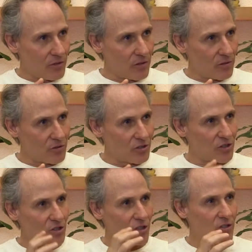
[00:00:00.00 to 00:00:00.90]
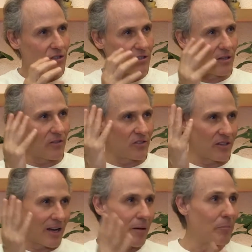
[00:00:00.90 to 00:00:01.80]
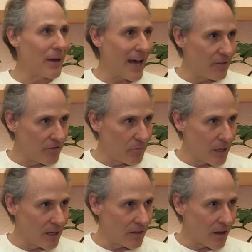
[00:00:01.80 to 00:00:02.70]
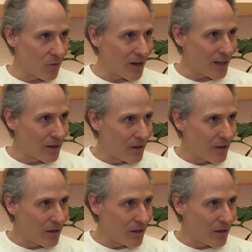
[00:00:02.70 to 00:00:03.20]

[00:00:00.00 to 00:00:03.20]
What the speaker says: You don't just judge yourself and say, I'm bad for being that way.